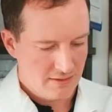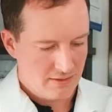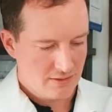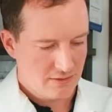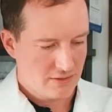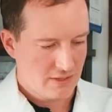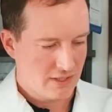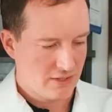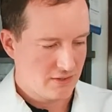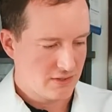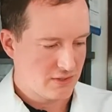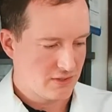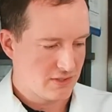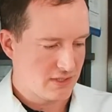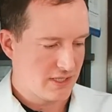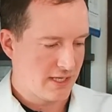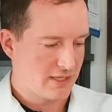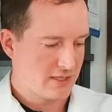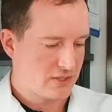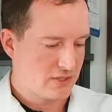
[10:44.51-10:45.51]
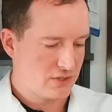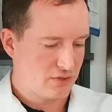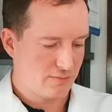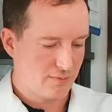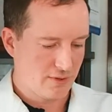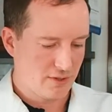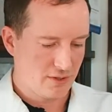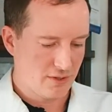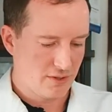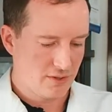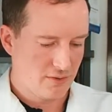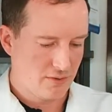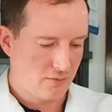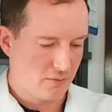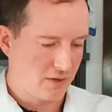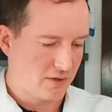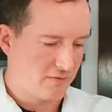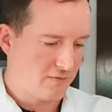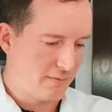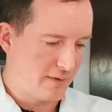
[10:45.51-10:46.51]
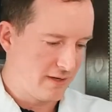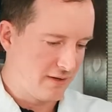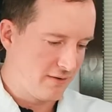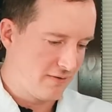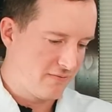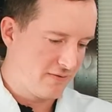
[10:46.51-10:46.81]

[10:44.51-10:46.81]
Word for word: trying to do this, it's not super work for me to